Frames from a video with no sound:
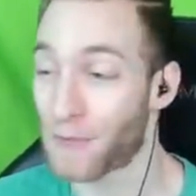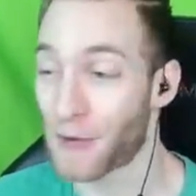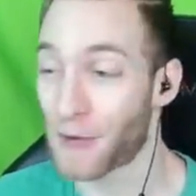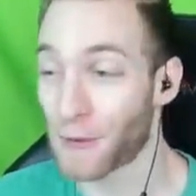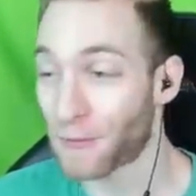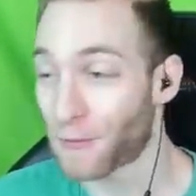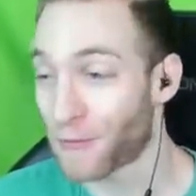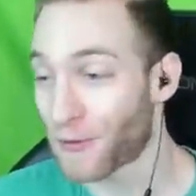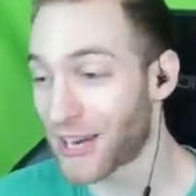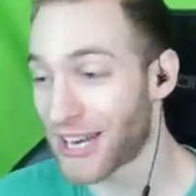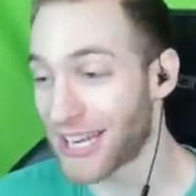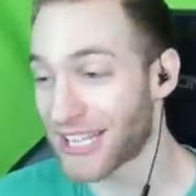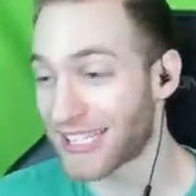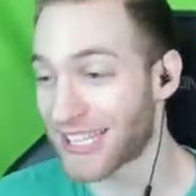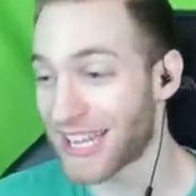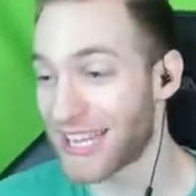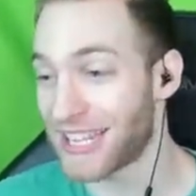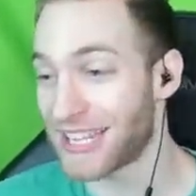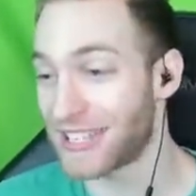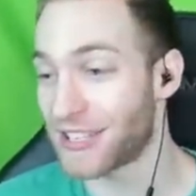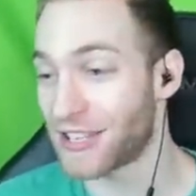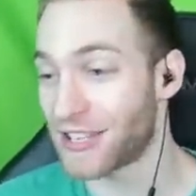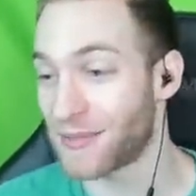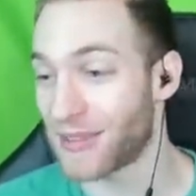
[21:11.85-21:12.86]
Feel free to
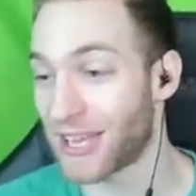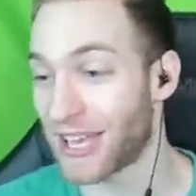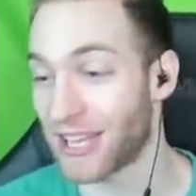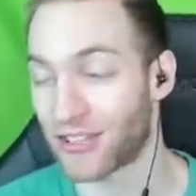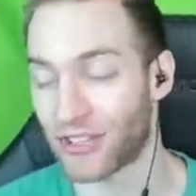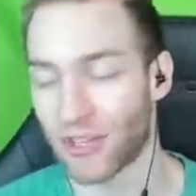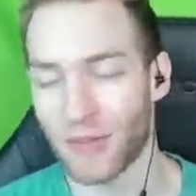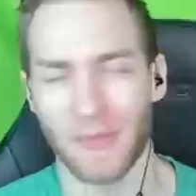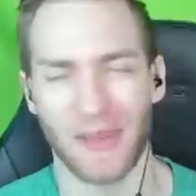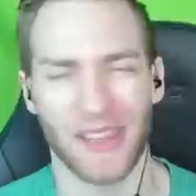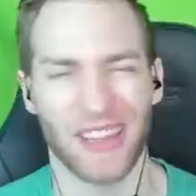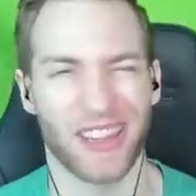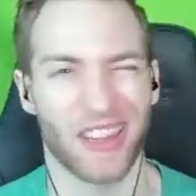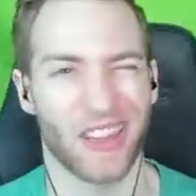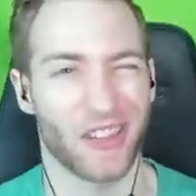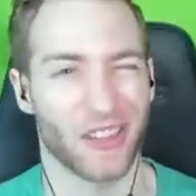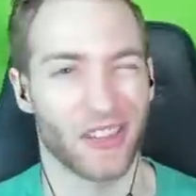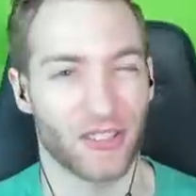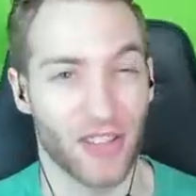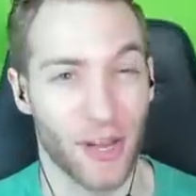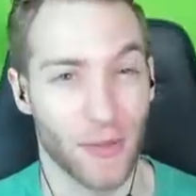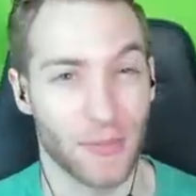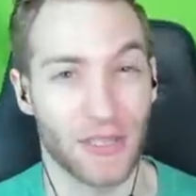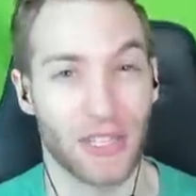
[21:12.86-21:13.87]
send it to me. It should be in the
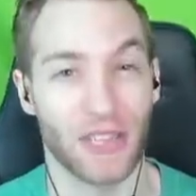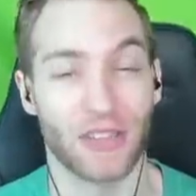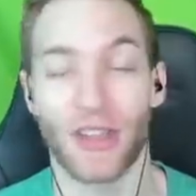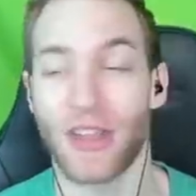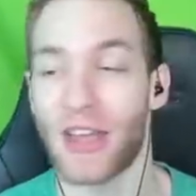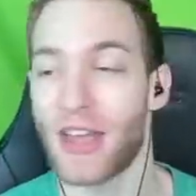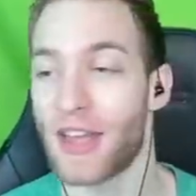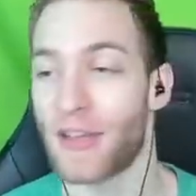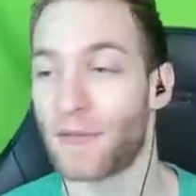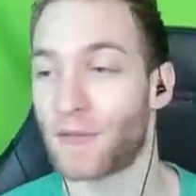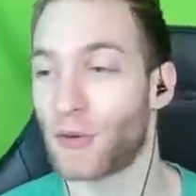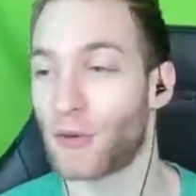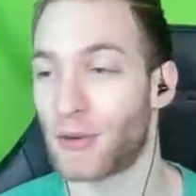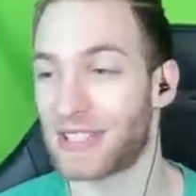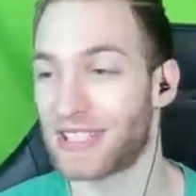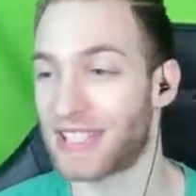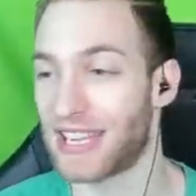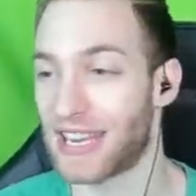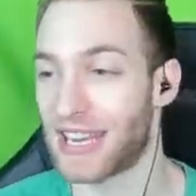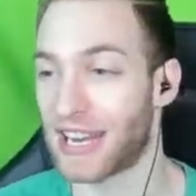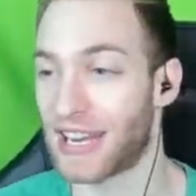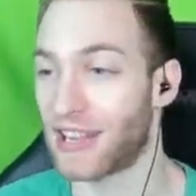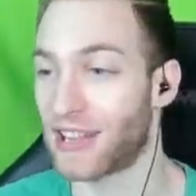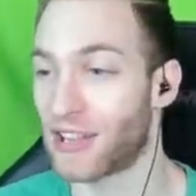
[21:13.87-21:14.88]
description if you want to
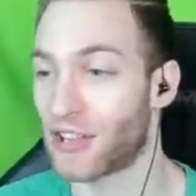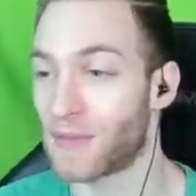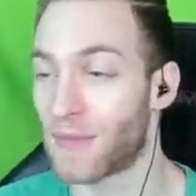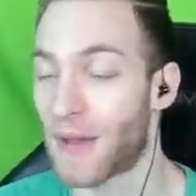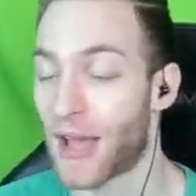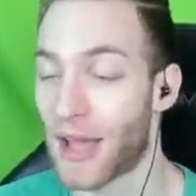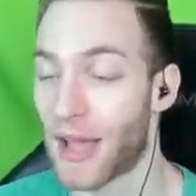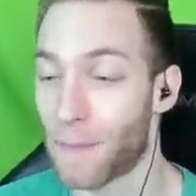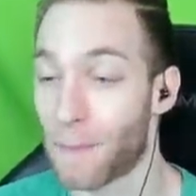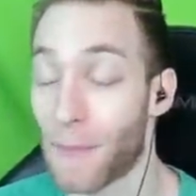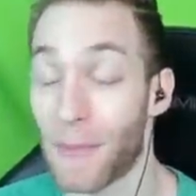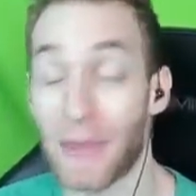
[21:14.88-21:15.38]
send anything to my